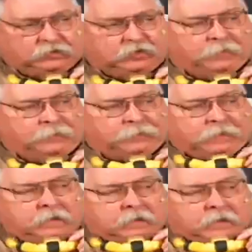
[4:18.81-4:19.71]
go.
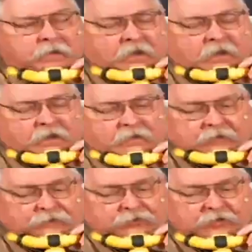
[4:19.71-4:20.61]

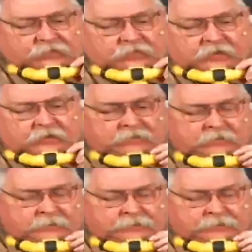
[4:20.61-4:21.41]
It breathes here,